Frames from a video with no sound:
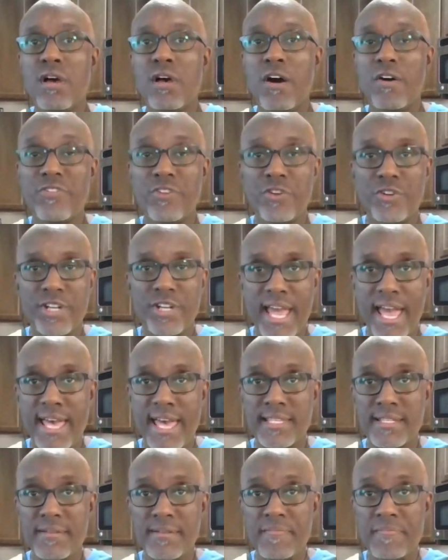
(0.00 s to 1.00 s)
of your
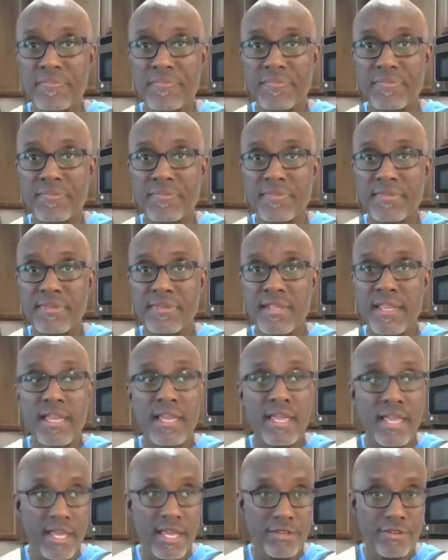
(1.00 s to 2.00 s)
data
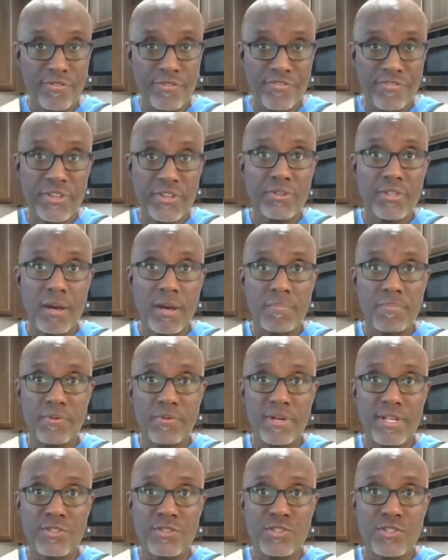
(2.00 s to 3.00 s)
and your field
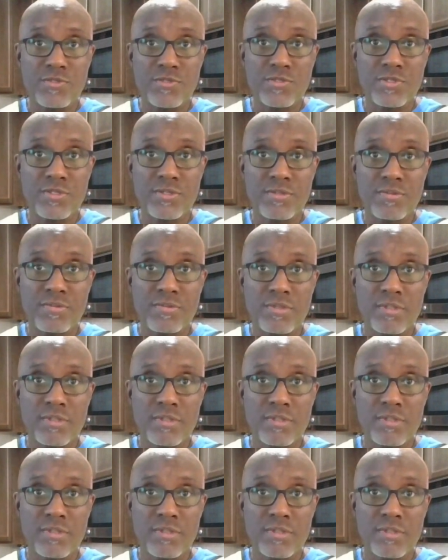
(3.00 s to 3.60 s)
operations,